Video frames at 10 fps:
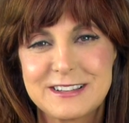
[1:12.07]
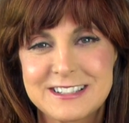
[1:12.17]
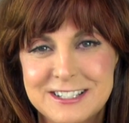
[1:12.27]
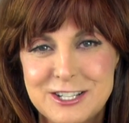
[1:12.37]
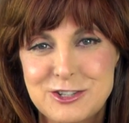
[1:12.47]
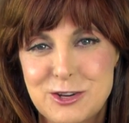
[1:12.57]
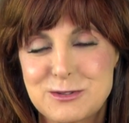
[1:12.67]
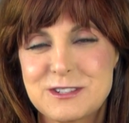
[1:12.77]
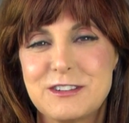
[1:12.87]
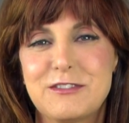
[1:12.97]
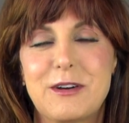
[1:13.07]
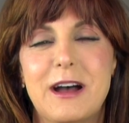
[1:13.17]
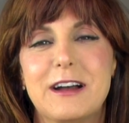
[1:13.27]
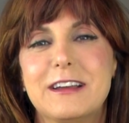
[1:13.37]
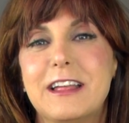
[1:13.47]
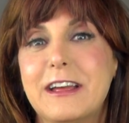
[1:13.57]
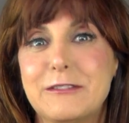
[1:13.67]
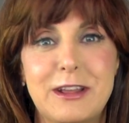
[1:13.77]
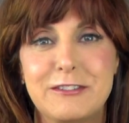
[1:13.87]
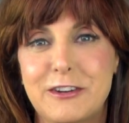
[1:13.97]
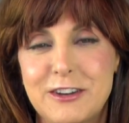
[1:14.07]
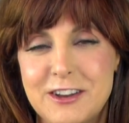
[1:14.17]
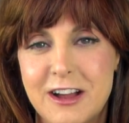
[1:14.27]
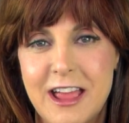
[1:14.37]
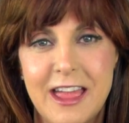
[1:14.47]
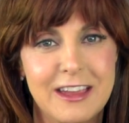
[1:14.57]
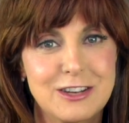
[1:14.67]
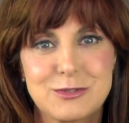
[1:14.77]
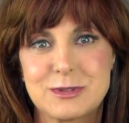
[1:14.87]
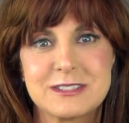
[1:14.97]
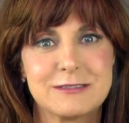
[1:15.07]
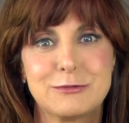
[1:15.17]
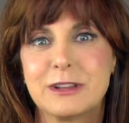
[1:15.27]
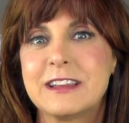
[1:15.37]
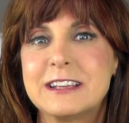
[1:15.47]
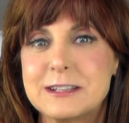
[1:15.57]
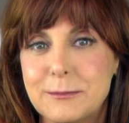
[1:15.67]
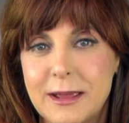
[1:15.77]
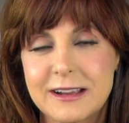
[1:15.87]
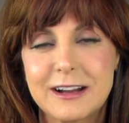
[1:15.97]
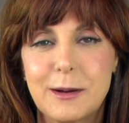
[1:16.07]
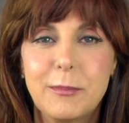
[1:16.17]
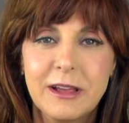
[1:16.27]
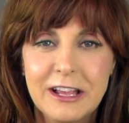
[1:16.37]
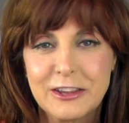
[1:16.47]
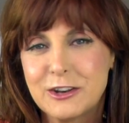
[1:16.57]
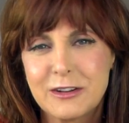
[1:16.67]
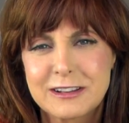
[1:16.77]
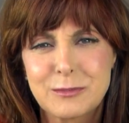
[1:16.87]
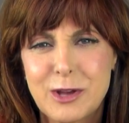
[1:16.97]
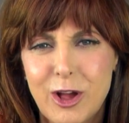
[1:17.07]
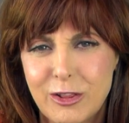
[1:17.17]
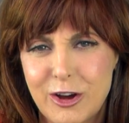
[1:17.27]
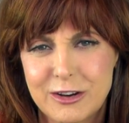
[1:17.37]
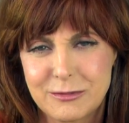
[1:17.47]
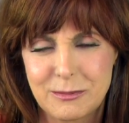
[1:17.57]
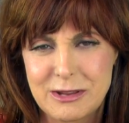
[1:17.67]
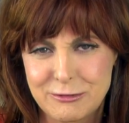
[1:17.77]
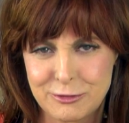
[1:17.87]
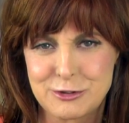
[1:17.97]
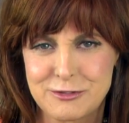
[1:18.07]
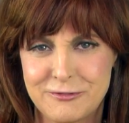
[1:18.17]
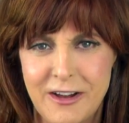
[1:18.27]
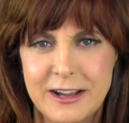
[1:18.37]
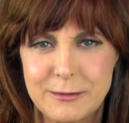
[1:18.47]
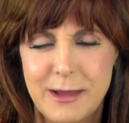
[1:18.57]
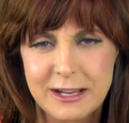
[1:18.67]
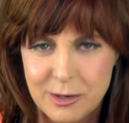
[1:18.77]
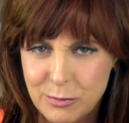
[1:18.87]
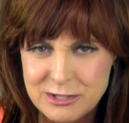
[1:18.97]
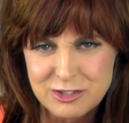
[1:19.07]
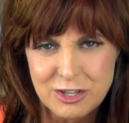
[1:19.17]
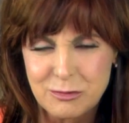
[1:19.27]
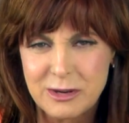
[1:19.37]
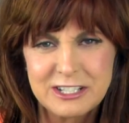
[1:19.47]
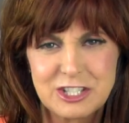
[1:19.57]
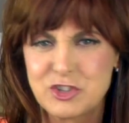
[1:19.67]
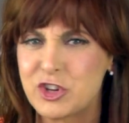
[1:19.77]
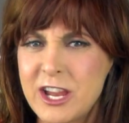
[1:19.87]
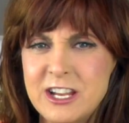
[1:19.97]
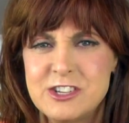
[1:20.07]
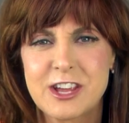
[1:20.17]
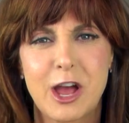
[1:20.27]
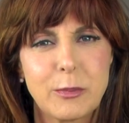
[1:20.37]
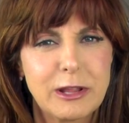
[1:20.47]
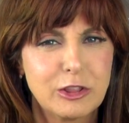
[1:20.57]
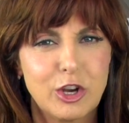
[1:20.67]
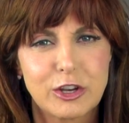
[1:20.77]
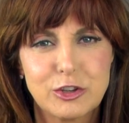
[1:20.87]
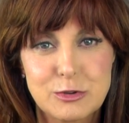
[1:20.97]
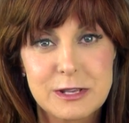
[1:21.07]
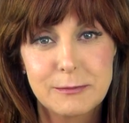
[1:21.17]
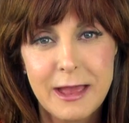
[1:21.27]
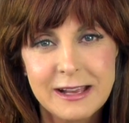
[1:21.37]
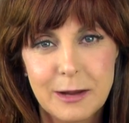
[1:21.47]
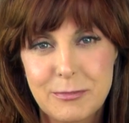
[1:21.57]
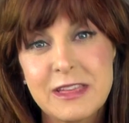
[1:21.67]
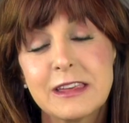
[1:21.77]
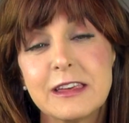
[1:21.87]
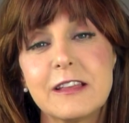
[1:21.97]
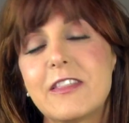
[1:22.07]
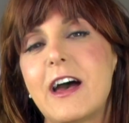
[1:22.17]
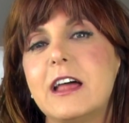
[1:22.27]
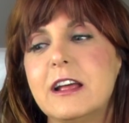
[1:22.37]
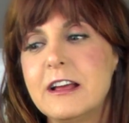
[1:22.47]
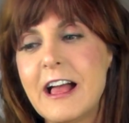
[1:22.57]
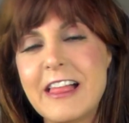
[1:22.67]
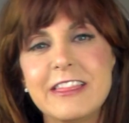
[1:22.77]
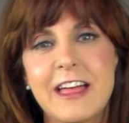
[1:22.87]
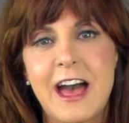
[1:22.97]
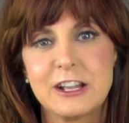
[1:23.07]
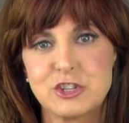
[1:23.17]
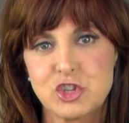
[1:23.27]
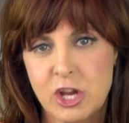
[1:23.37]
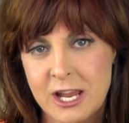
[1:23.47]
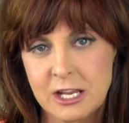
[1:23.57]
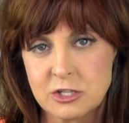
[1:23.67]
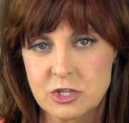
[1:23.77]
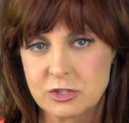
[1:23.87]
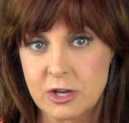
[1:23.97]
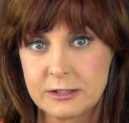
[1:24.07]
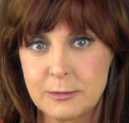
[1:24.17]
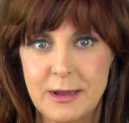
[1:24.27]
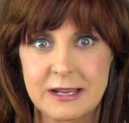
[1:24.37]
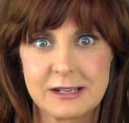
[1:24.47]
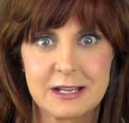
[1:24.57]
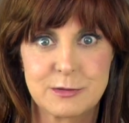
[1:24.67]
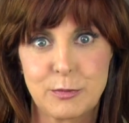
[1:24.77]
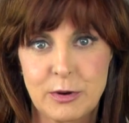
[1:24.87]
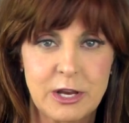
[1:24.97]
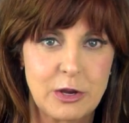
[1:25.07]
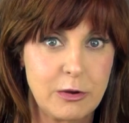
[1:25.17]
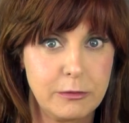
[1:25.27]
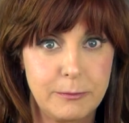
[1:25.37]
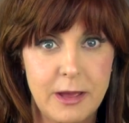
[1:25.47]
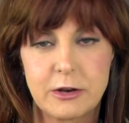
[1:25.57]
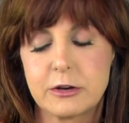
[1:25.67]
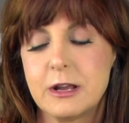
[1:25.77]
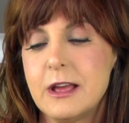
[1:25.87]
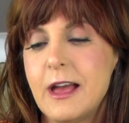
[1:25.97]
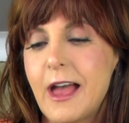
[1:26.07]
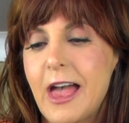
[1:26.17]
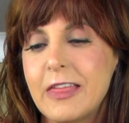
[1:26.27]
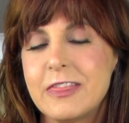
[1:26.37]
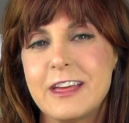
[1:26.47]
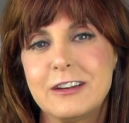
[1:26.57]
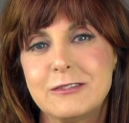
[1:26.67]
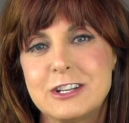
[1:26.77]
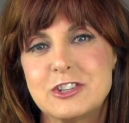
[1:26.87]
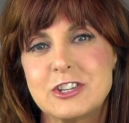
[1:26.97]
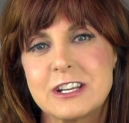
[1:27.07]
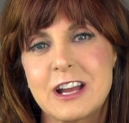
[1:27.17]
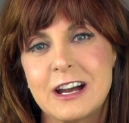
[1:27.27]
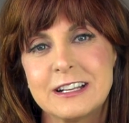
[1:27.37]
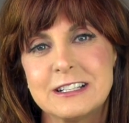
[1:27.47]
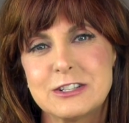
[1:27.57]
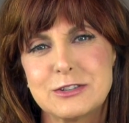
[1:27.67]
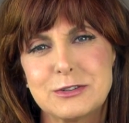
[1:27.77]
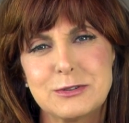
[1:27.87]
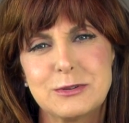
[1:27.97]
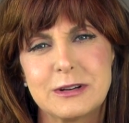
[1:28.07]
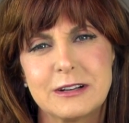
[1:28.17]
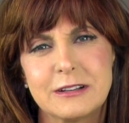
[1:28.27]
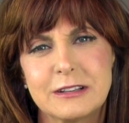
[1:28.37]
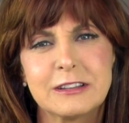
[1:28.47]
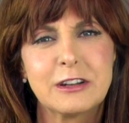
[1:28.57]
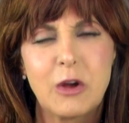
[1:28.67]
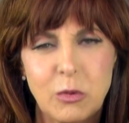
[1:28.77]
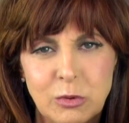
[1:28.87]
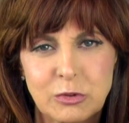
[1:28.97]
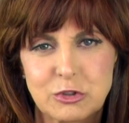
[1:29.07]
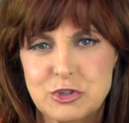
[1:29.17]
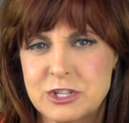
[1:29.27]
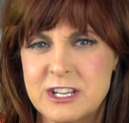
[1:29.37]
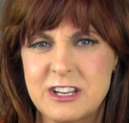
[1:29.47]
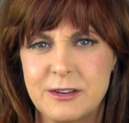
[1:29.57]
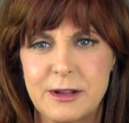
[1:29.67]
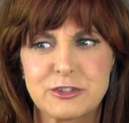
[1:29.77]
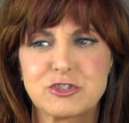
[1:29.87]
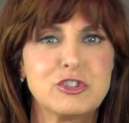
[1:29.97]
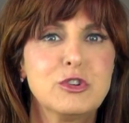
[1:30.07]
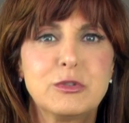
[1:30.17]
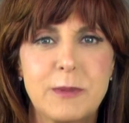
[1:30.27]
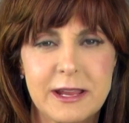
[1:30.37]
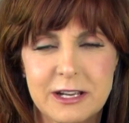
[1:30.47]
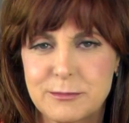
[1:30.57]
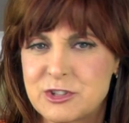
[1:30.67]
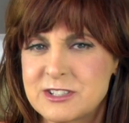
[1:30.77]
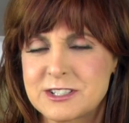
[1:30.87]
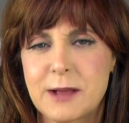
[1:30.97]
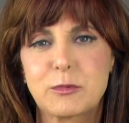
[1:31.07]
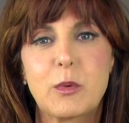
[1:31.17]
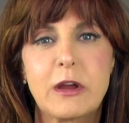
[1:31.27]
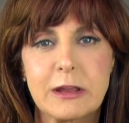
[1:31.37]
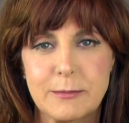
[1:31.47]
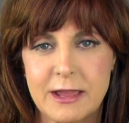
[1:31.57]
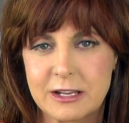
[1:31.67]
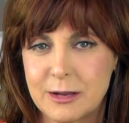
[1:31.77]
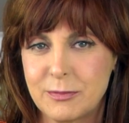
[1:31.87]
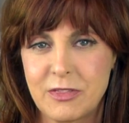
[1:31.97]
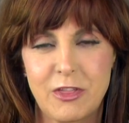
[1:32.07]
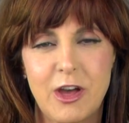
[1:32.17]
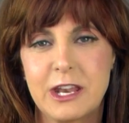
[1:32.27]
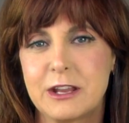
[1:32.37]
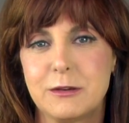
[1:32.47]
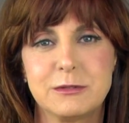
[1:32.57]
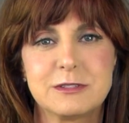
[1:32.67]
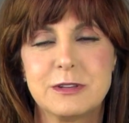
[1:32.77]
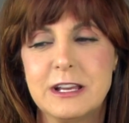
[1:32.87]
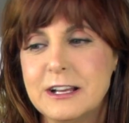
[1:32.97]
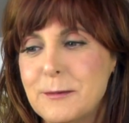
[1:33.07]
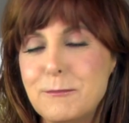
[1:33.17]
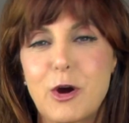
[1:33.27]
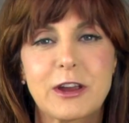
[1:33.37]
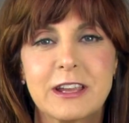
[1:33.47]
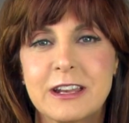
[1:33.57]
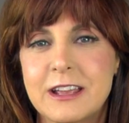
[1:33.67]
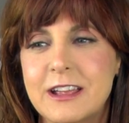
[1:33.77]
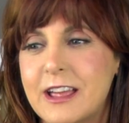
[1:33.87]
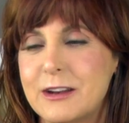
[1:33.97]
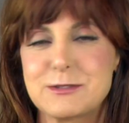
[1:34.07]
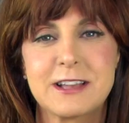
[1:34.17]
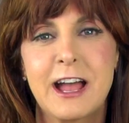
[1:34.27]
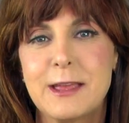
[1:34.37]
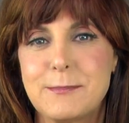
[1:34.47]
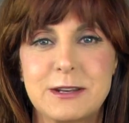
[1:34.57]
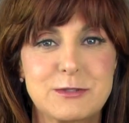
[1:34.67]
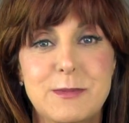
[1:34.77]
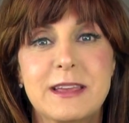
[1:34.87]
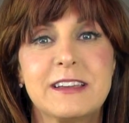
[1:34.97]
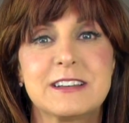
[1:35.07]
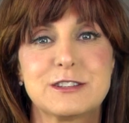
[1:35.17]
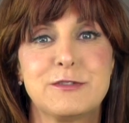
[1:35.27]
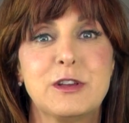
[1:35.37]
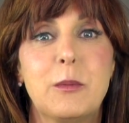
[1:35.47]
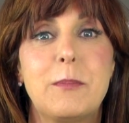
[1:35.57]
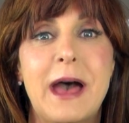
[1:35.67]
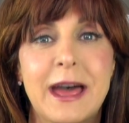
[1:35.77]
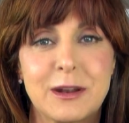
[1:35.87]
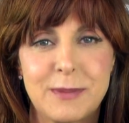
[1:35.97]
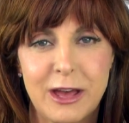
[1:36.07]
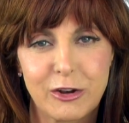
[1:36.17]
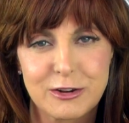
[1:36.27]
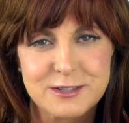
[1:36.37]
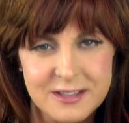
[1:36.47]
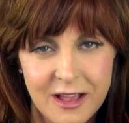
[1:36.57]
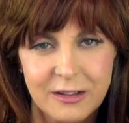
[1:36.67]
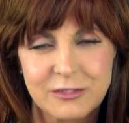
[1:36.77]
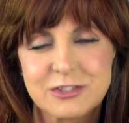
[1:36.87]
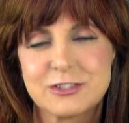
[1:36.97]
Cindy Joseph, at a very young age, was really into makeup. You know, like we all are when we first find makeup. We start wanting to change how we look using makeup, thinking that that change is going to make us prettier and better. And then when she got into a little older, she eschewed makeup. She stopped wearing makeup and thought it was marketing and it was hype and it was making us feel bad about ourselves.